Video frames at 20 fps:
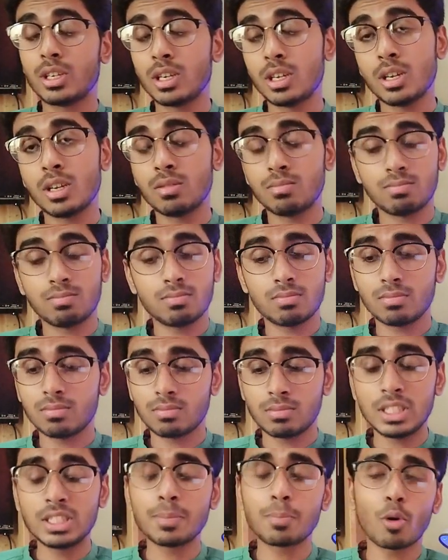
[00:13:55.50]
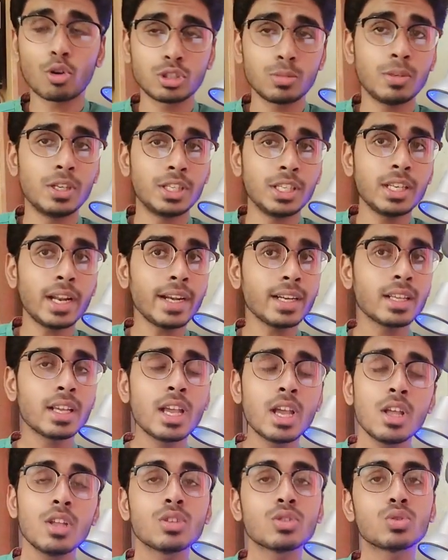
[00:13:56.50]
there is a possibility, right?
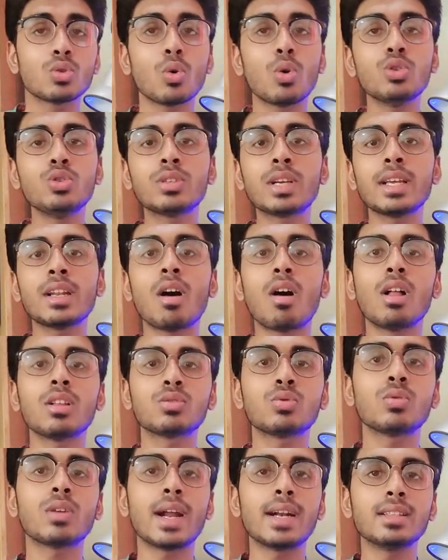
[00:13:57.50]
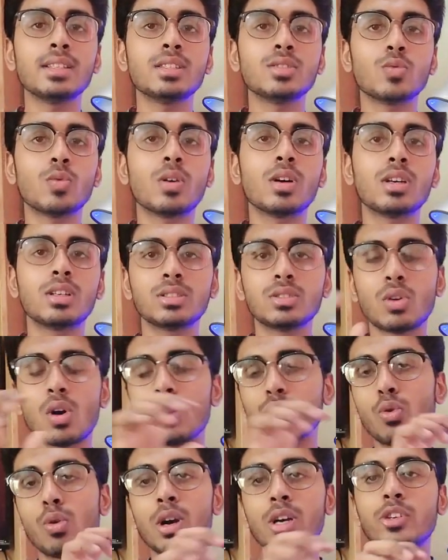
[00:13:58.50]
So you can also write these words
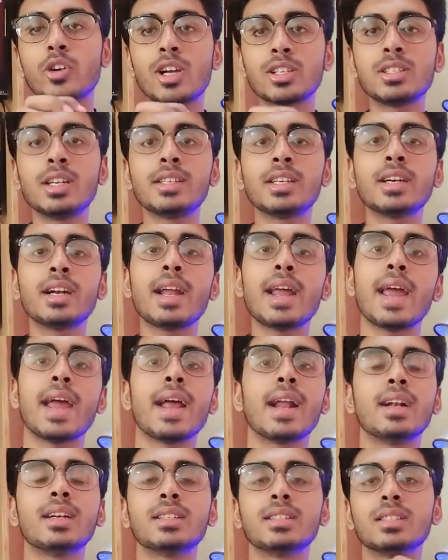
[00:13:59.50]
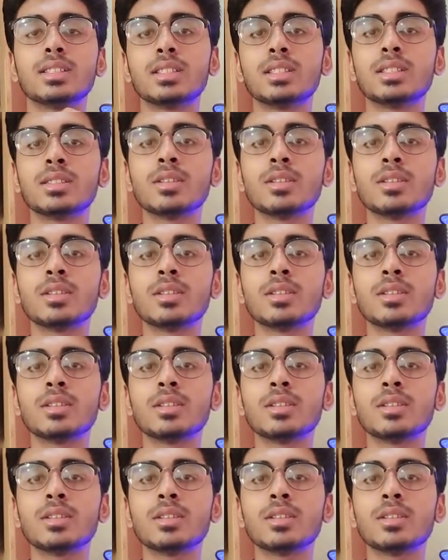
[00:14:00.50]
on Google Translator, and